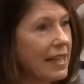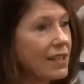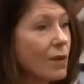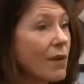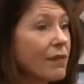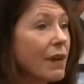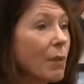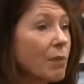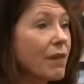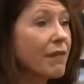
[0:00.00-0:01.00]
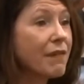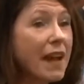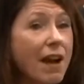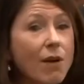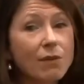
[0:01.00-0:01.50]
And so it felt
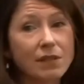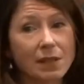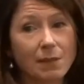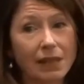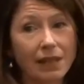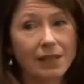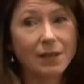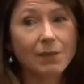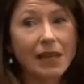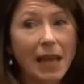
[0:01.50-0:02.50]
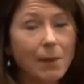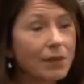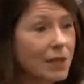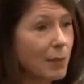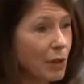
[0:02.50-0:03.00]
profound to me to be
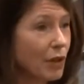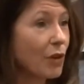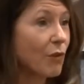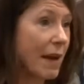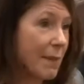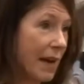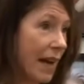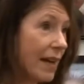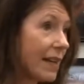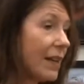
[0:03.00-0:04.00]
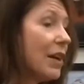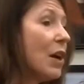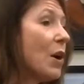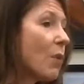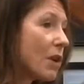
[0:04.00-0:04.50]
able to put her right back
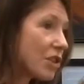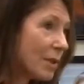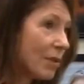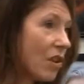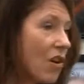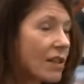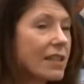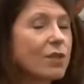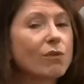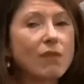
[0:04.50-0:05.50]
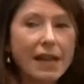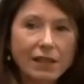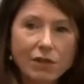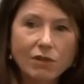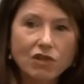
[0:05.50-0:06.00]
where she belonged and to
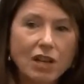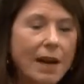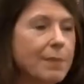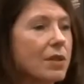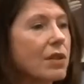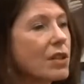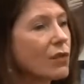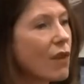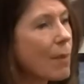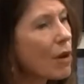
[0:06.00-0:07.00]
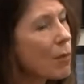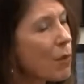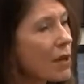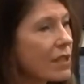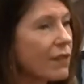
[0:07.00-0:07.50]
write those chapters from her
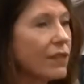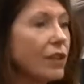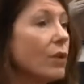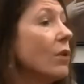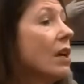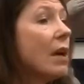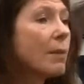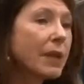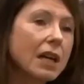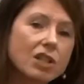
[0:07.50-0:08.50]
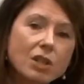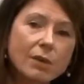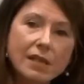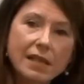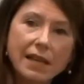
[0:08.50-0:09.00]
point of view because she
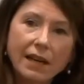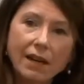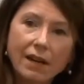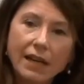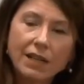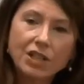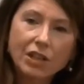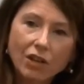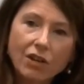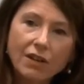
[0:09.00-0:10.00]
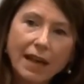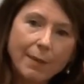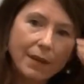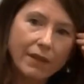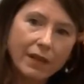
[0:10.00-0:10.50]
was there and she earned
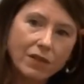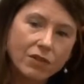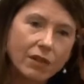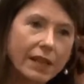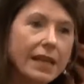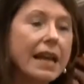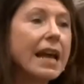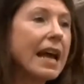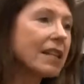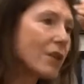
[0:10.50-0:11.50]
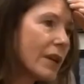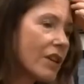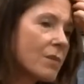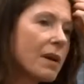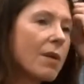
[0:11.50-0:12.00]
that bit of history. Mm-hmm. And so
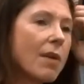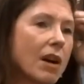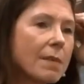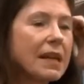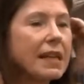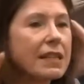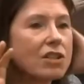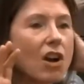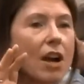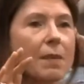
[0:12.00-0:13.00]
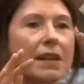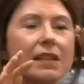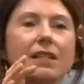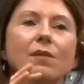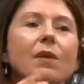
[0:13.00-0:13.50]
here's Beryl Markham. I didn't talk about
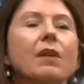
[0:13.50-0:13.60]
this.